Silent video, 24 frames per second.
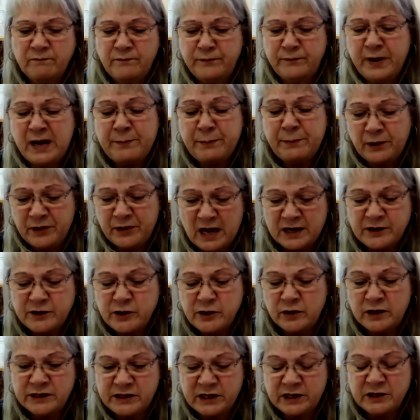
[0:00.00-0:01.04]
people that do
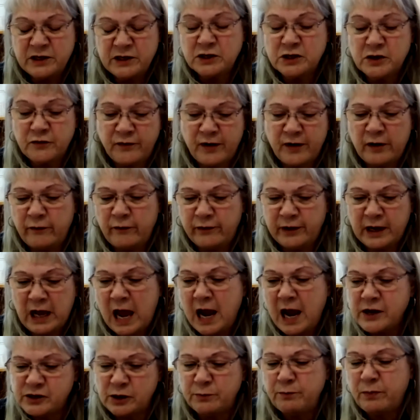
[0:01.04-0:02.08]
the signature
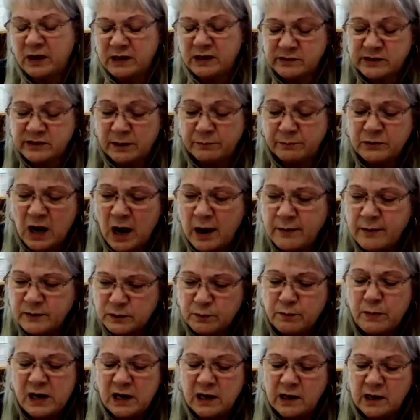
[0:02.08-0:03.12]
verification, but sometimes
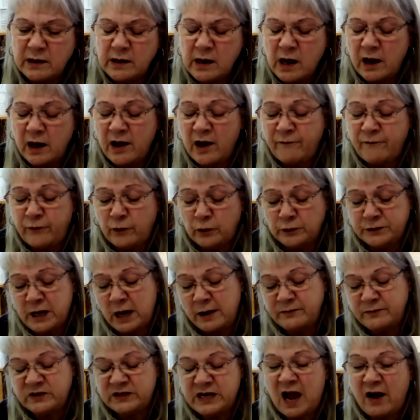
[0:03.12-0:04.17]
me and a full-time
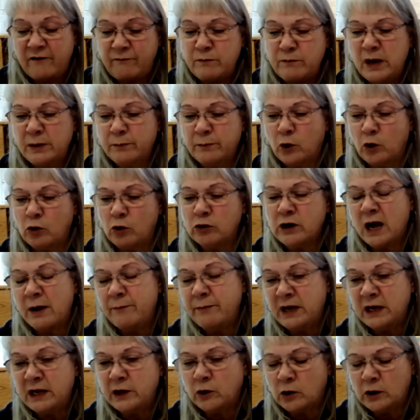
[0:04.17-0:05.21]
staff member will come
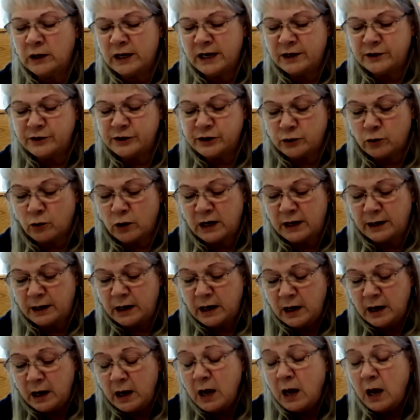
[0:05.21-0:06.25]
in early and do it.
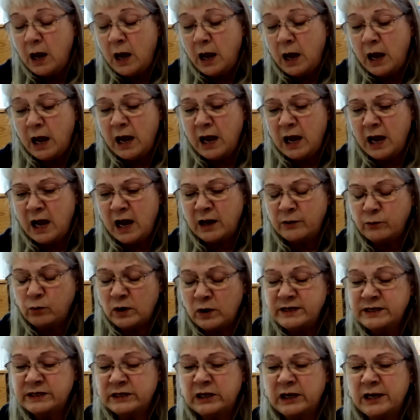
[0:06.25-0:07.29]
And we
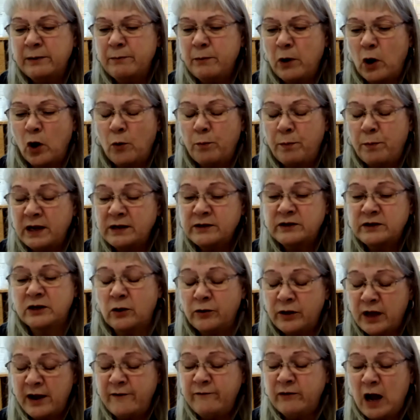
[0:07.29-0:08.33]
slid them open, so
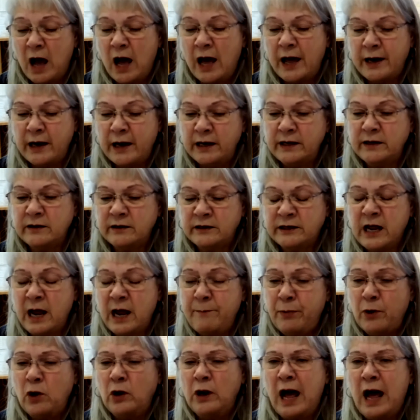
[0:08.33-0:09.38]
they've got it. They
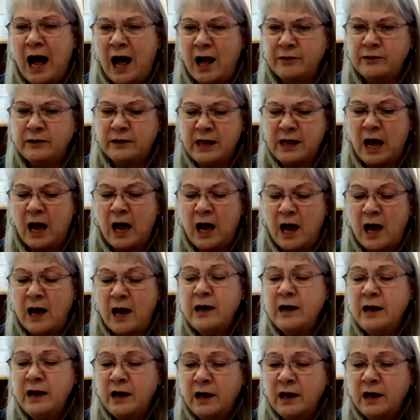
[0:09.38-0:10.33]
pull out the